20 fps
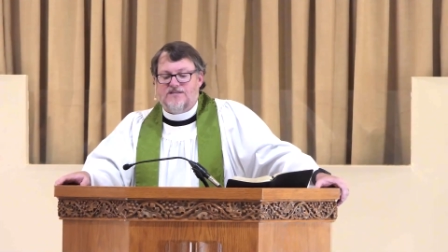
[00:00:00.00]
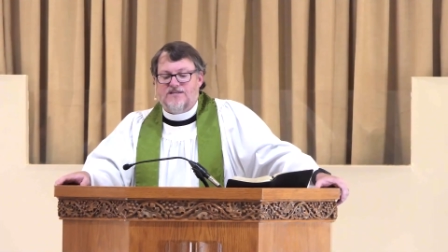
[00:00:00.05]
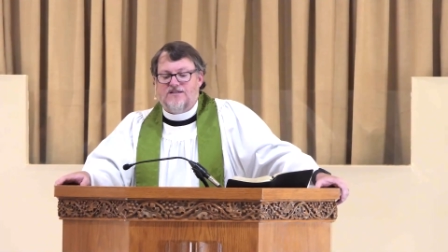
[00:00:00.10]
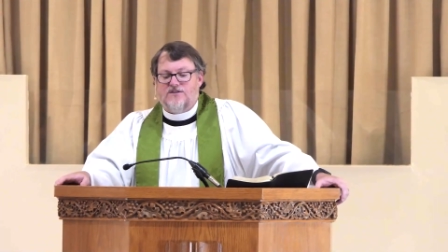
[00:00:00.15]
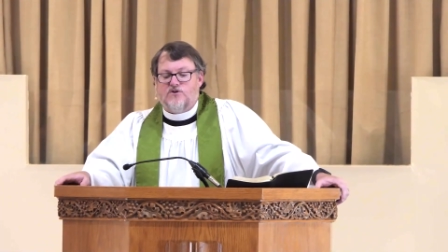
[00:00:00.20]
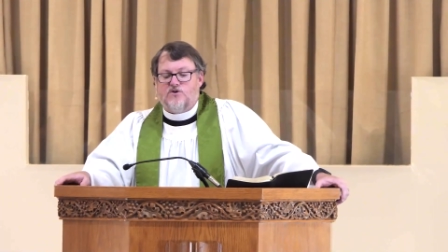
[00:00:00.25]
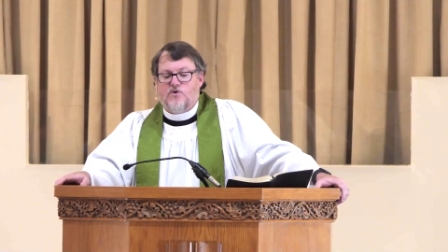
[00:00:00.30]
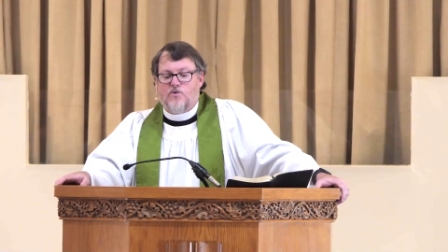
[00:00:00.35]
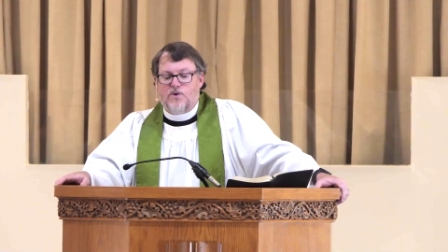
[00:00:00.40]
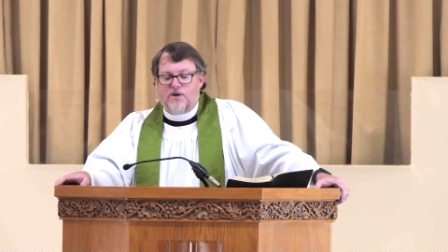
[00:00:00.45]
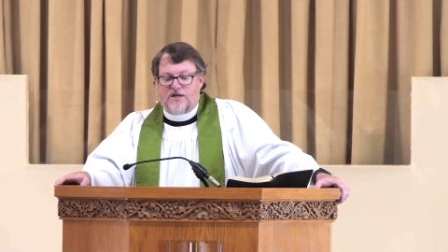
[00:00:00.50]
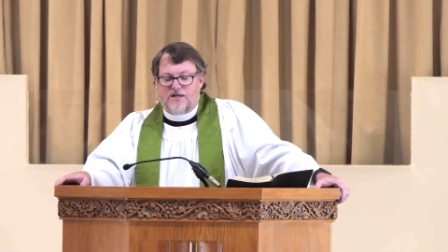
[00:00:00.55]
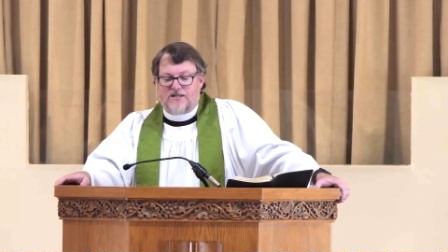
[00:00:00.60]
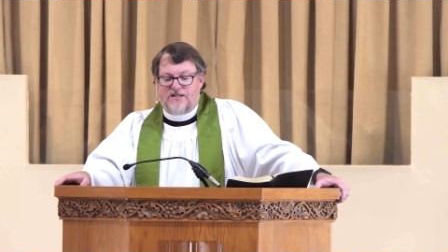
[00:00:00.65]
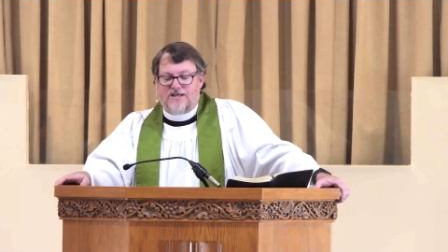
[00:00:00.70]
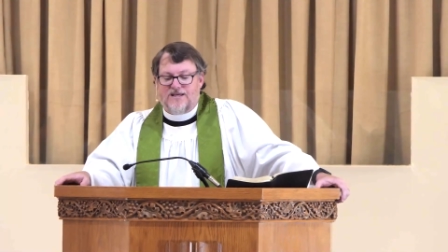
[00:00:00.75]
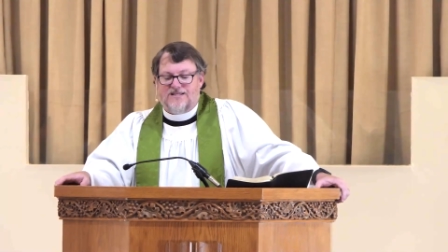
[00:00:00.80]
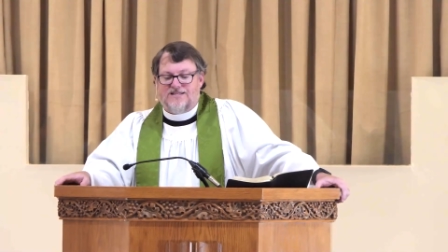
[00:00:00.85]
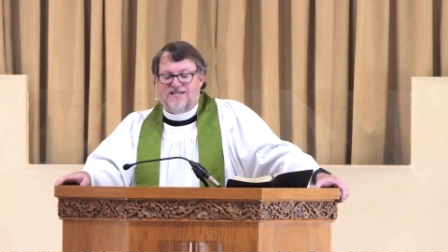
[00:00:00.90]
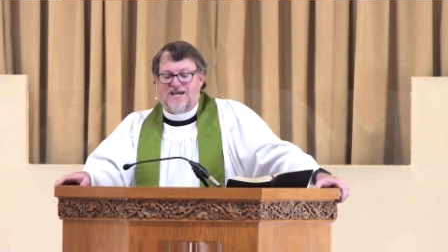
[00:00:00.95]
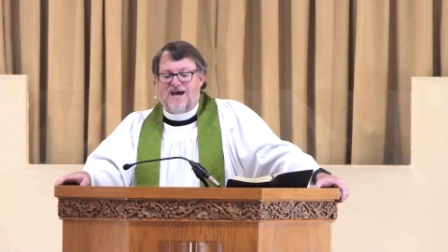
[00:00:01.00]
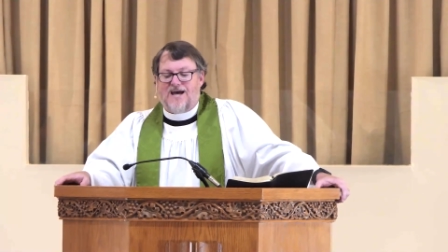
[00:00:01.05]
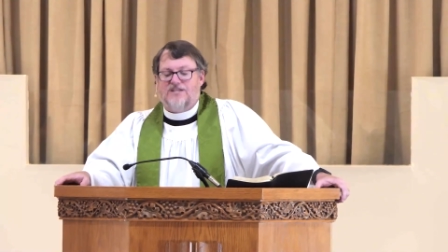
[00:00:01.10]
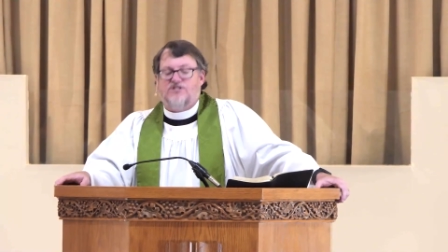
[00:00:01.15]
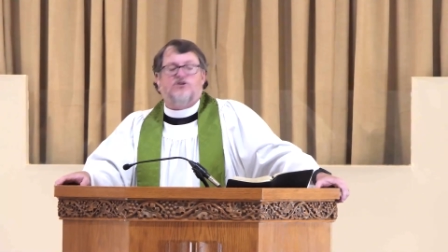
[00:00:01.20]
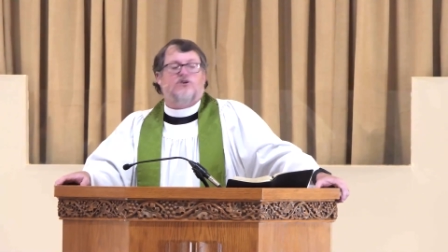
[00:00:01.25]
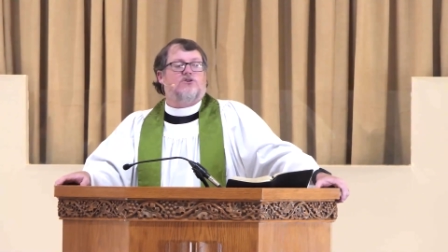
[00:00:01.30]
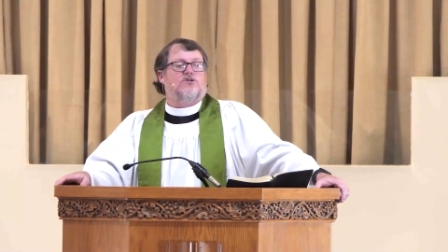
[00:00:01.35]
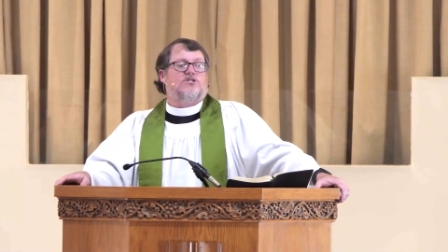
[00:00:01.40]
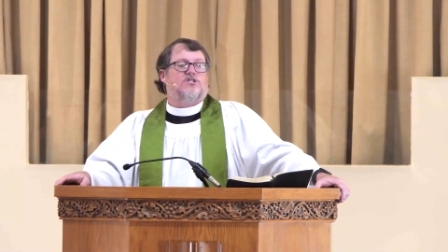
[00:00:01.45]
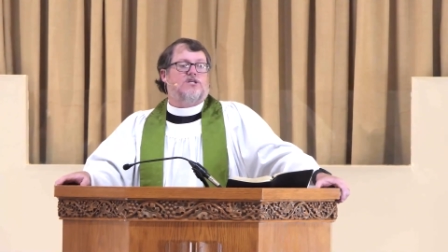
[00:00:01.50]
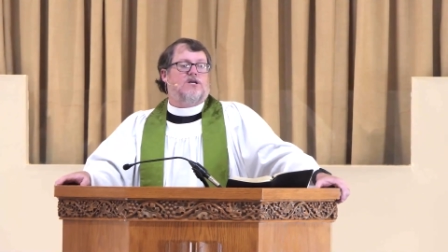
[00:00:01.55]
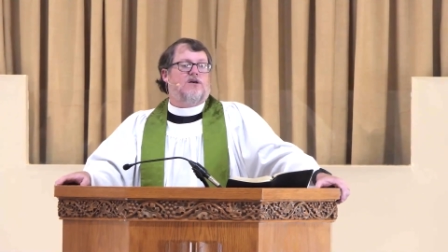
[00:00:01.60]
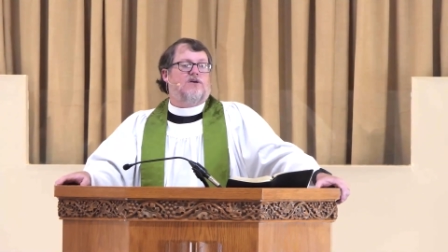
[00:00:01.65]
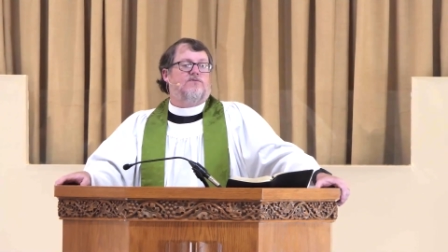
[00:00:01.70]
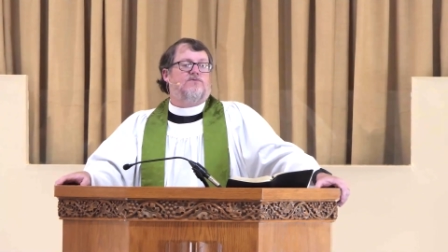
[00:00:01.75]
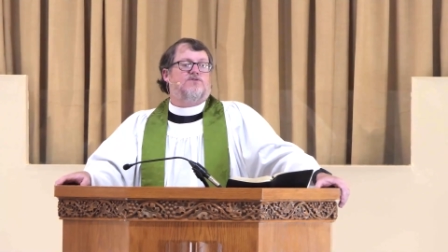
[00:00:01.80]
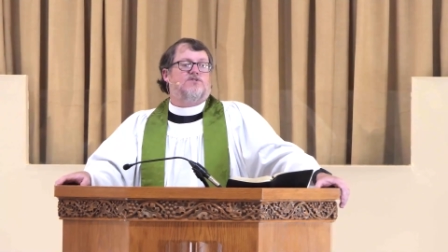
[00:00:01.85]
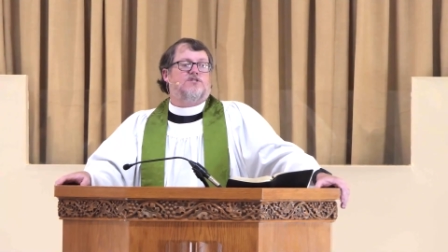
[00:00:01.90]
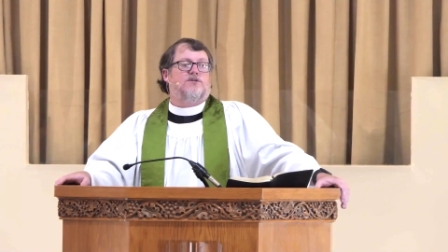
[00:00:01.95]
to quickly attach
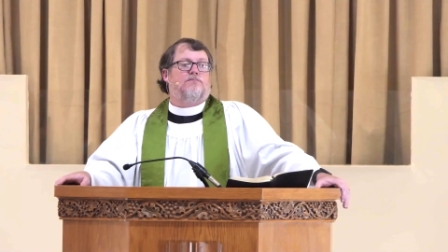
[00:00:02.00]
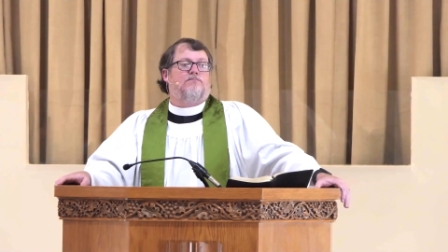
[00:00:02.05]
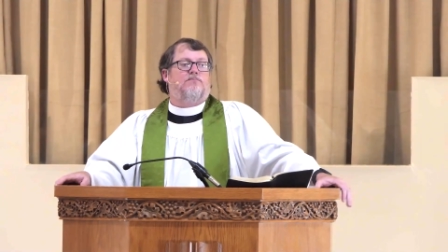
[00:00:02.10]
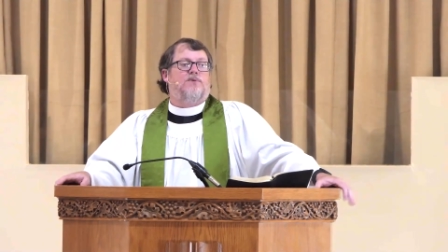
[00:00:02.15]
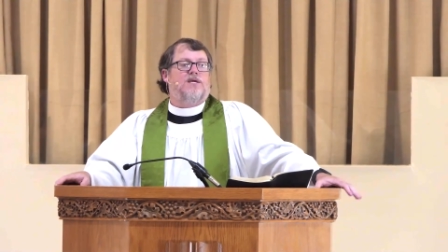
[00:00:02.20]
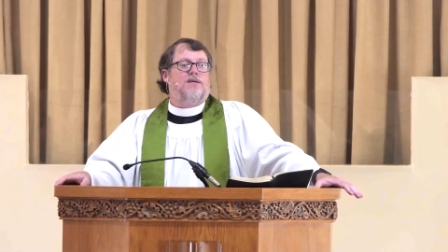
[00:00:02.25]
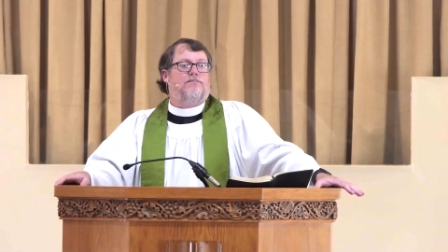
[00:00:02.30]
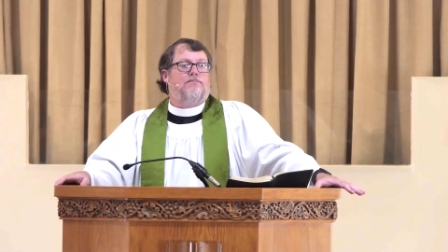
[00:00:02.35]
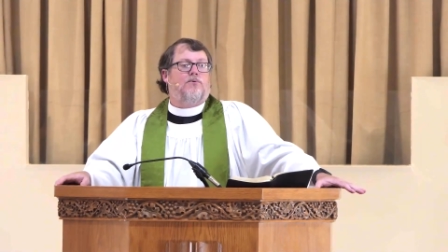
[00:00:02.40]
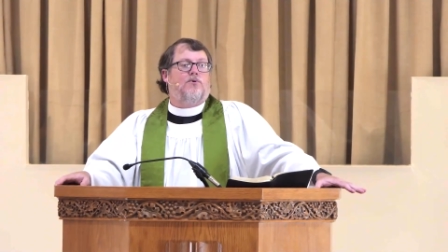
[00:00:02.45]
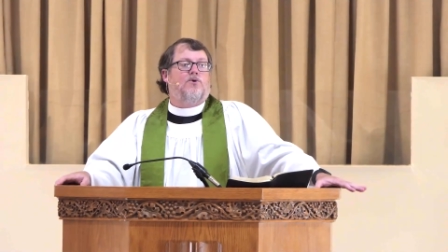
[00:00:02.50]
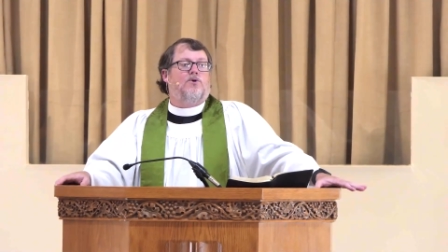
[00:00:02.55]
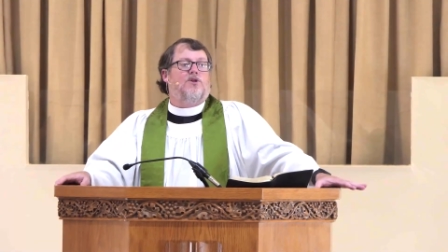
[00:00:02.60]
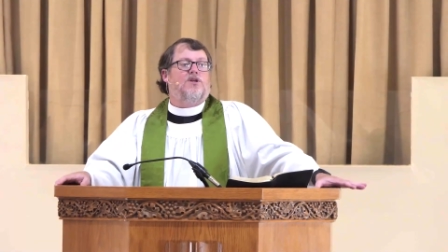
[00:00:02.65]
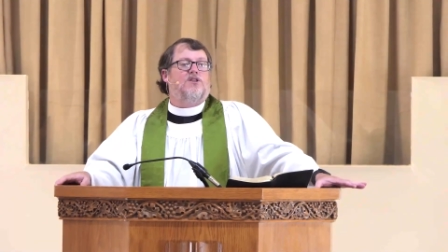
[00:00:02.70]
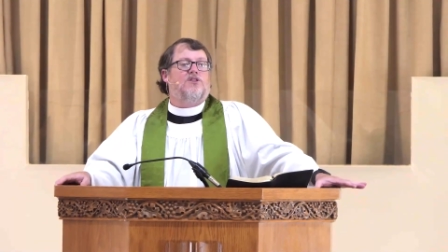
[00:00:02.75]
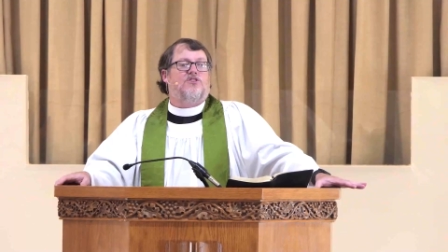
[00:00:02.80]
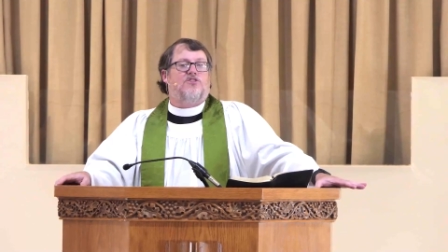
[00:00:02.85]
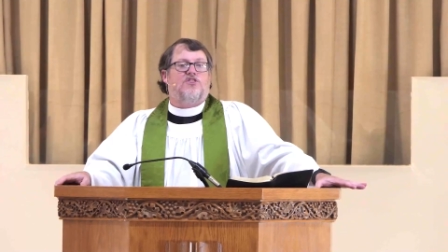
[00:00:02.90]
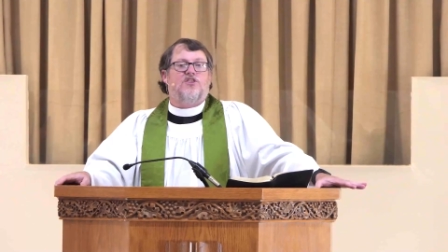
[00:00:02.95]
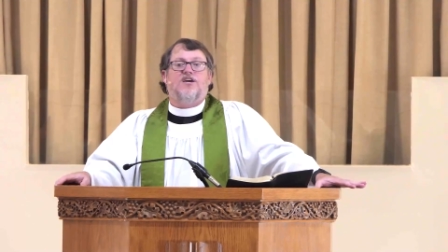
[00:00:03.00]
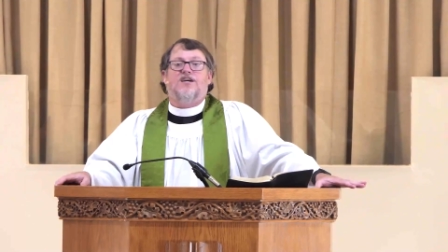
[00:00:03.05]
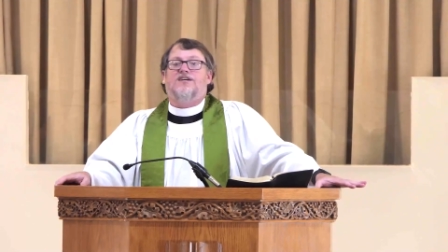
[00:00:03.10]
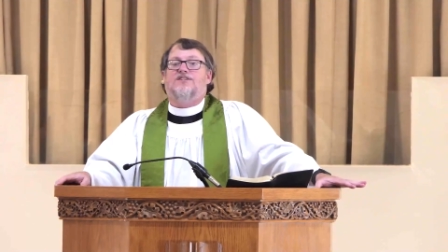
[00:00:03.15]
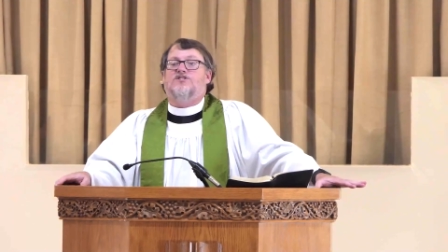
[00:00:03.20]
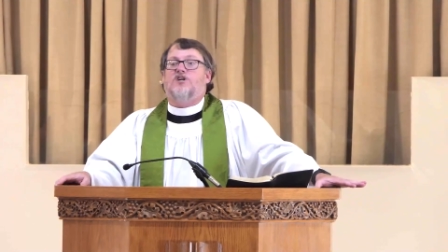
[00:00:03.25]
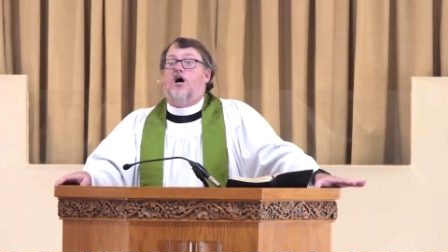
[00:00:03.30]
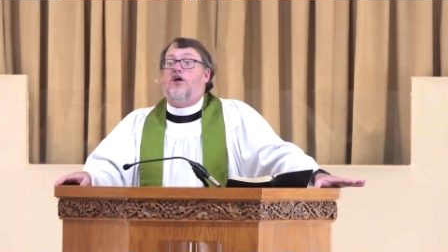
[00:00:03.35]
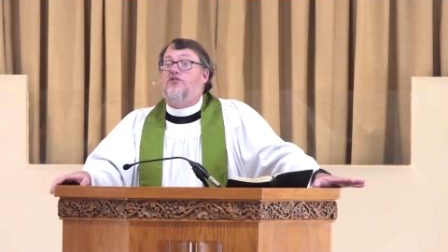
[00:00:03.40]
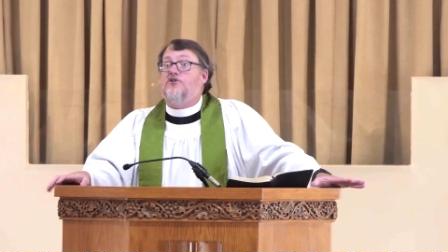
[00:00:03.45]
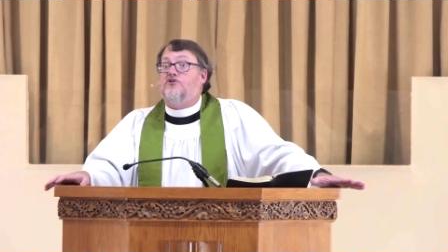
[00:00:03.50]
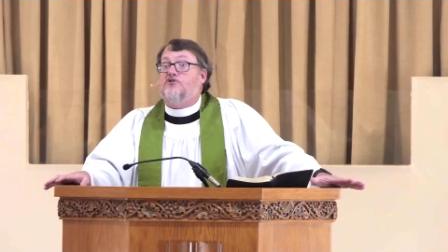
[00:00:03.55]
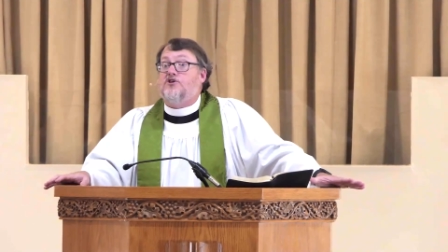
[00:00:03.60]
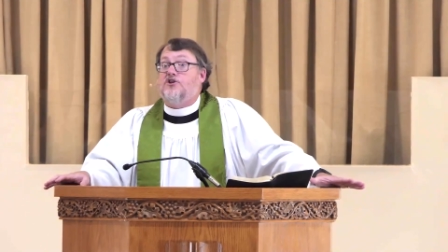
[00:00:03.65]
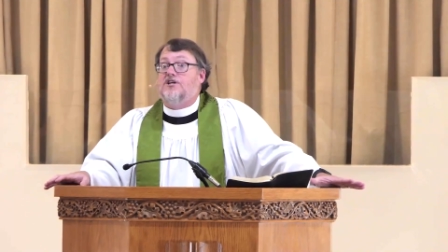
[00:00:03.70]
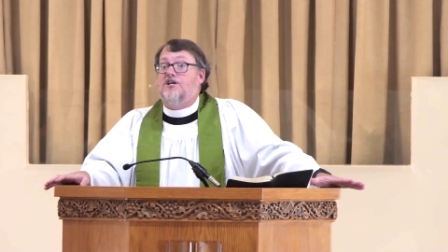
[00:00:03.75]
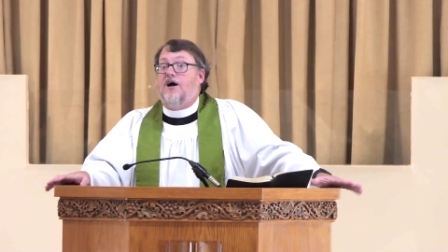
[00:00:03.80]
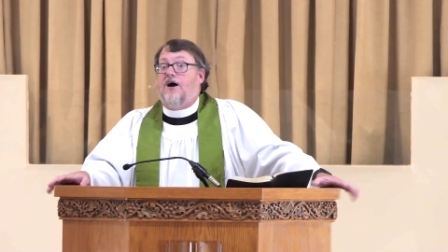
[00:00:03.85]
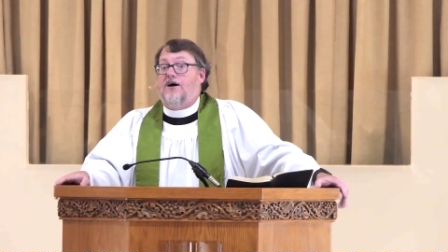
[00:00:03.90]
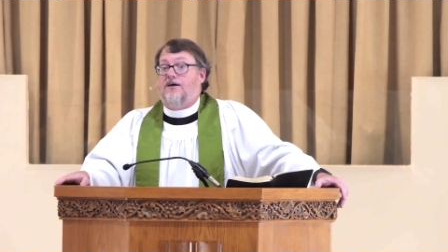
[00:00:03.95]
ourselves to people and things other than
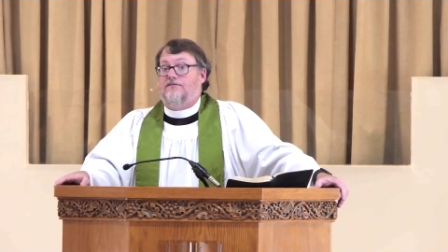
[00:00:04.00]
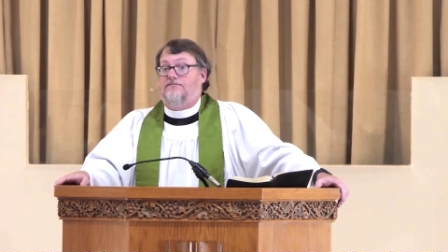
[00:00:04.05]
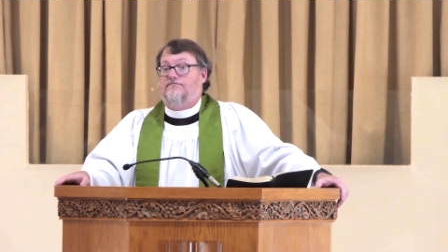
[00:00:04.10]
God,